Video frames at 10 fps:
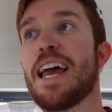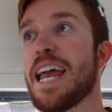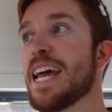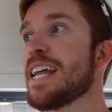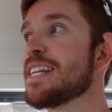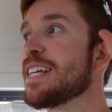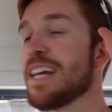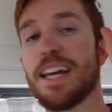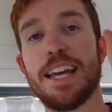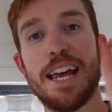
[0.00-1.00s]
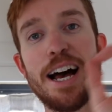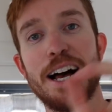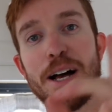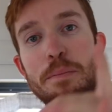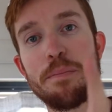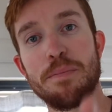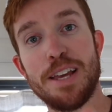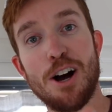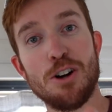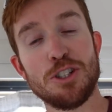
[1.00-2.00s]
And um,
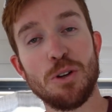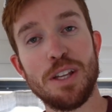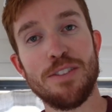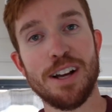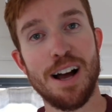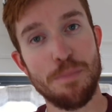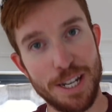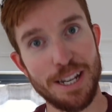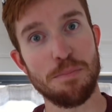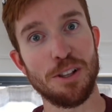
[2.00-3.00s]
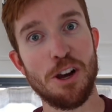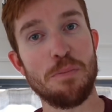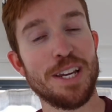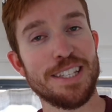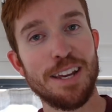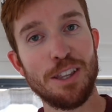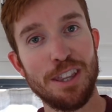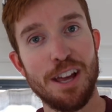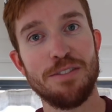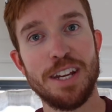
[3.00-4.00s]
also leave a comment down below because I'd
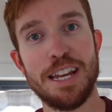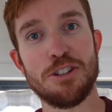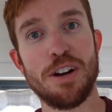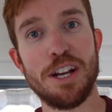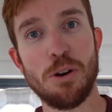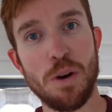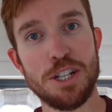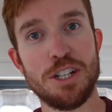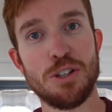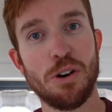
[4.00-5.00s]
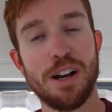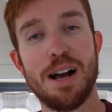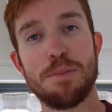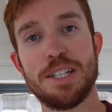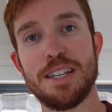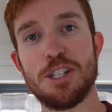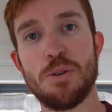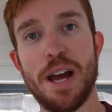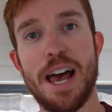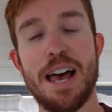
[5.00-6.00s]
love to answer any questions or comments that
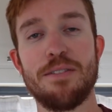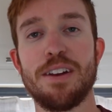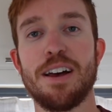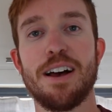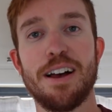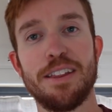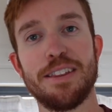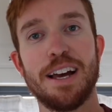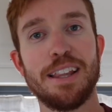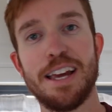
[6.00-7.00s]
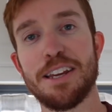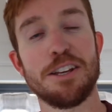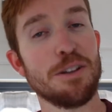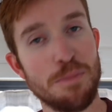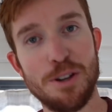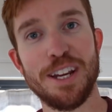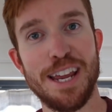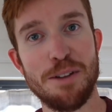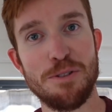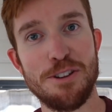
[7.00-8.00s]
you have. Uh, I like
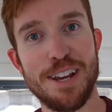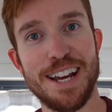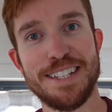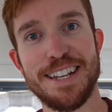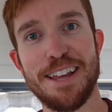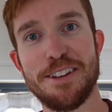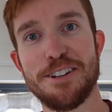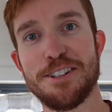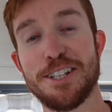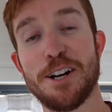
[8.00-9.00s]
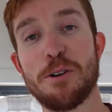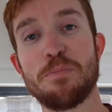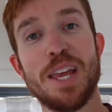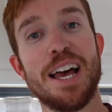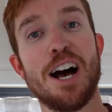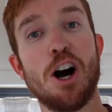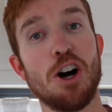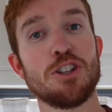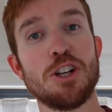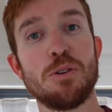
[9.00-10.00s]
communicating with you guys down there. So
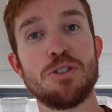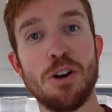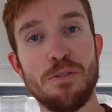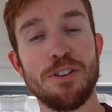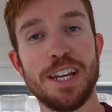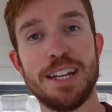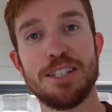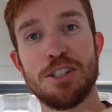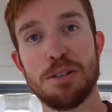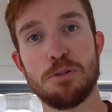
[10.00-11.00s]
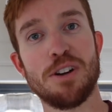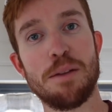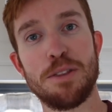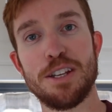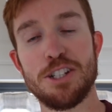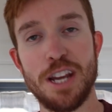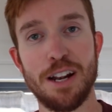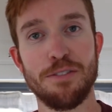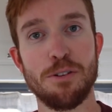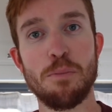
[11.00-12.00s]
also don't forget to subscribe to this
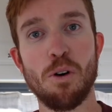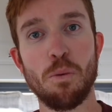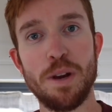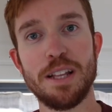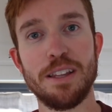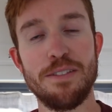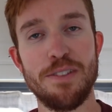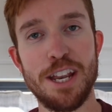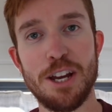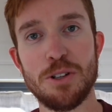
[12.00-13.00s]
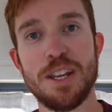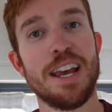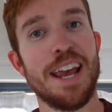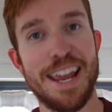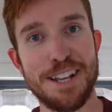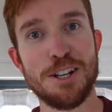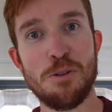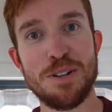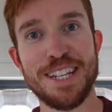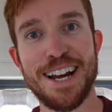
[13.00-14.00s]
channel for more weekly videos. And as
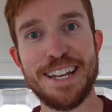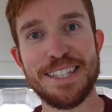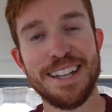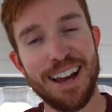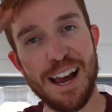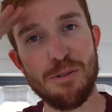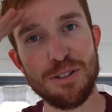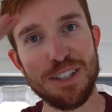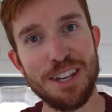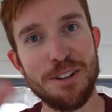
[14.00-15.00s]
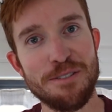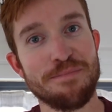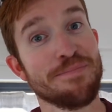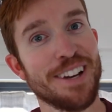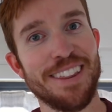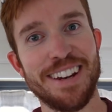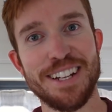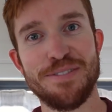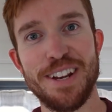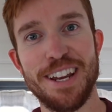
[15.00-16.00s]
always guys, I will see you on the
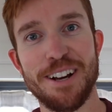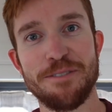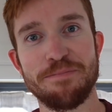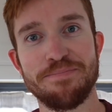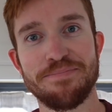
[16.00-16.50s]
next video.